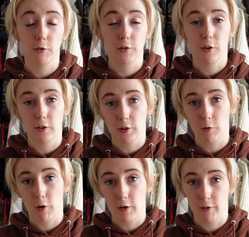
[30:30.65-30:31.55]
it was nice and
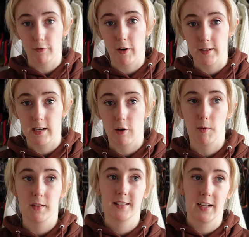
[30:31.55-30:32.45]
quiet for the first hour
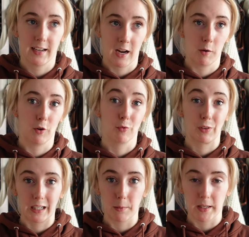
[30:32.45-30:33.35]
but the second hour it got
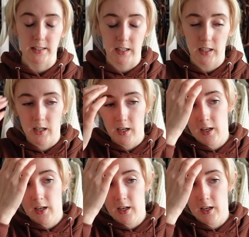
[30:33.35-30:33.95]
really busy.